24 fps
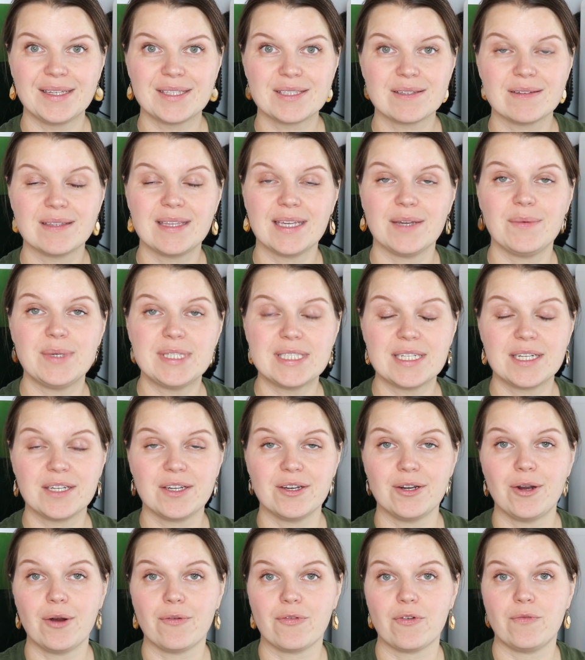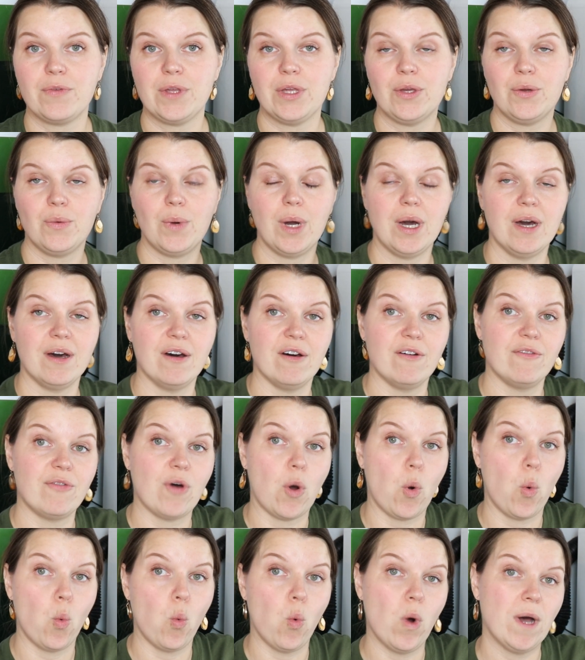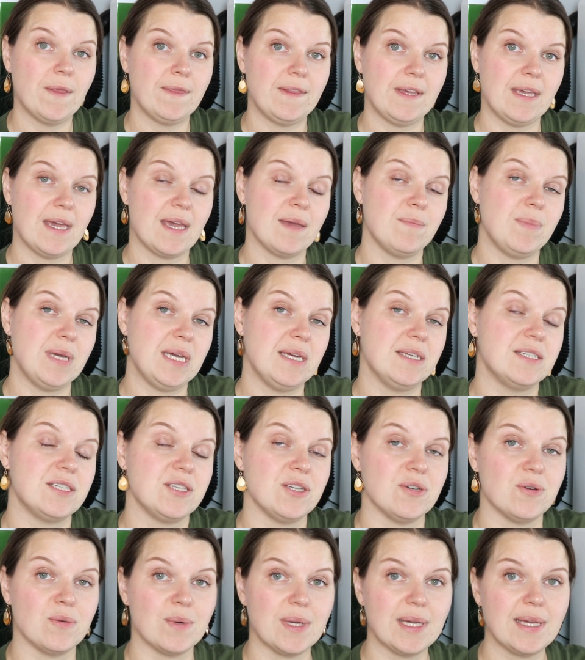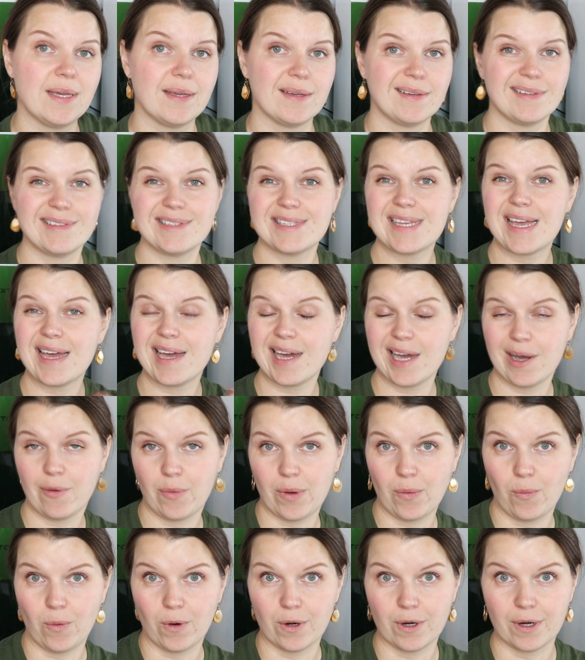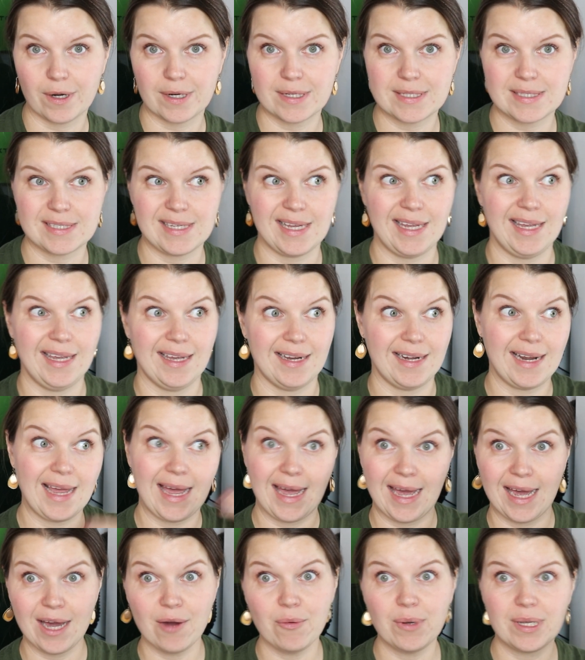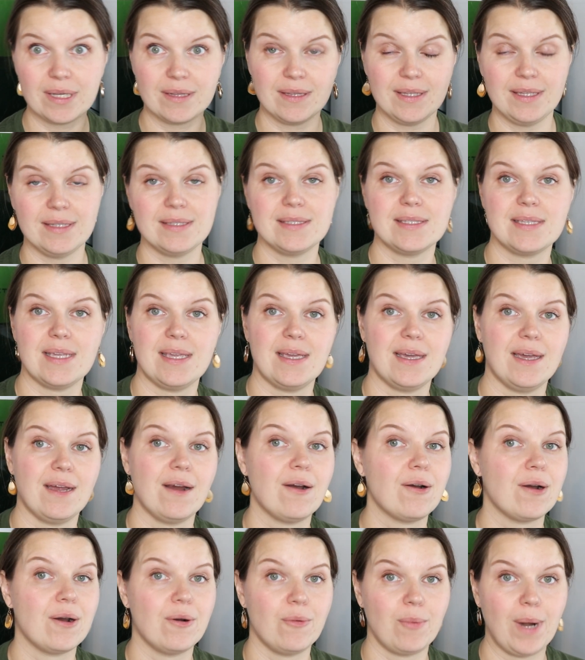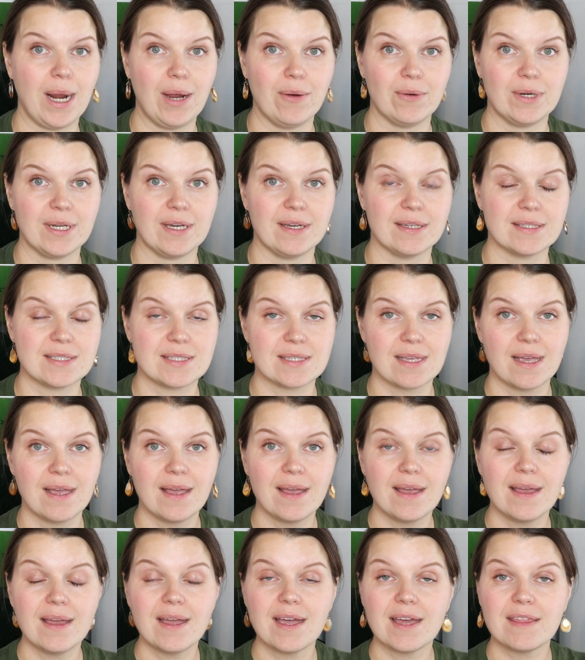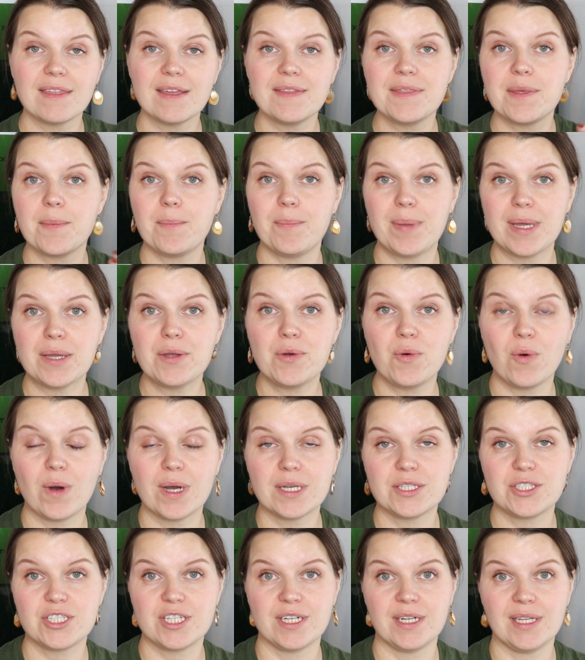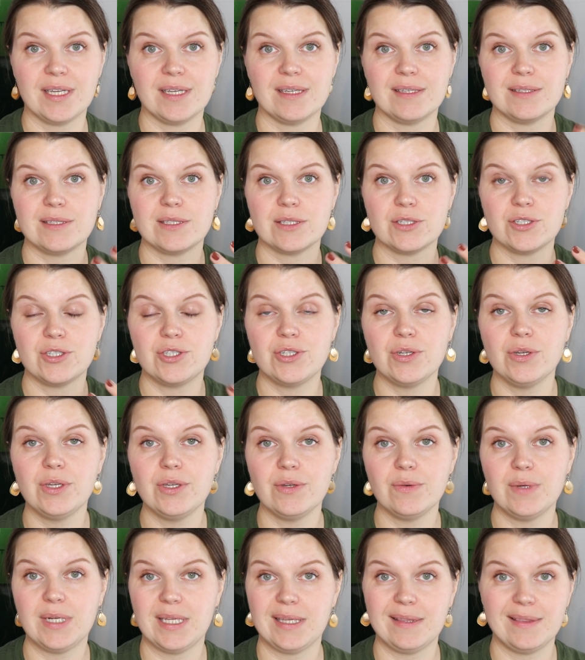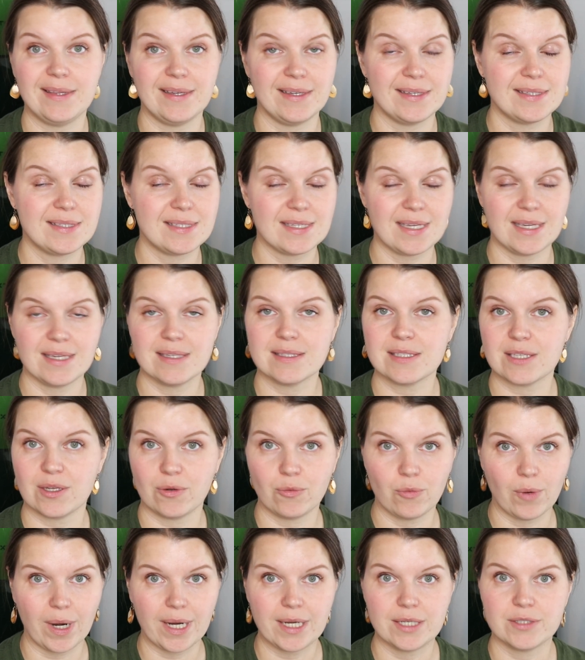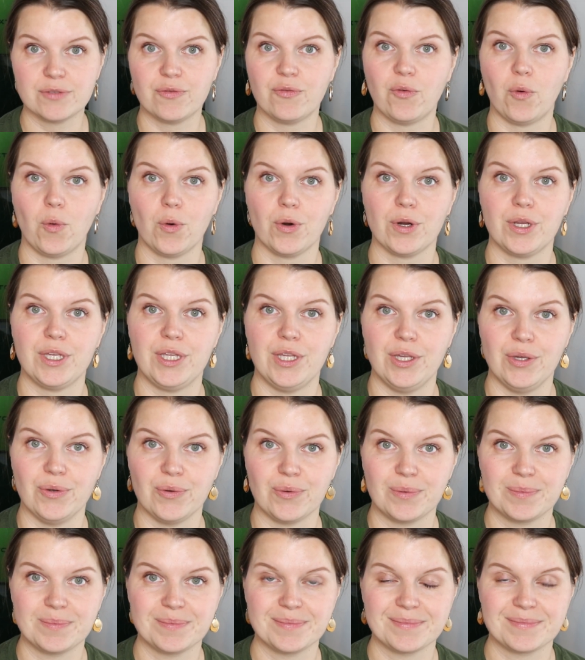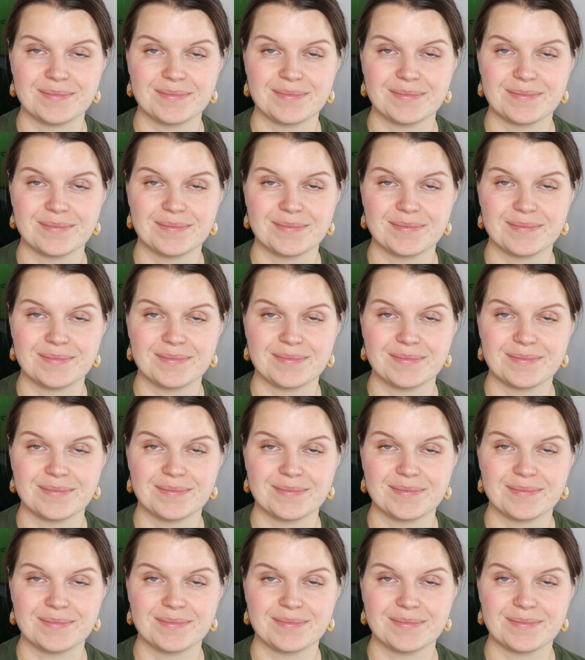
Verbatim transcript: So I think we did a good overview of what the AP2 is, how it works, and how it cleans the air around us. I think the big question is, do you need this? Is it right for you?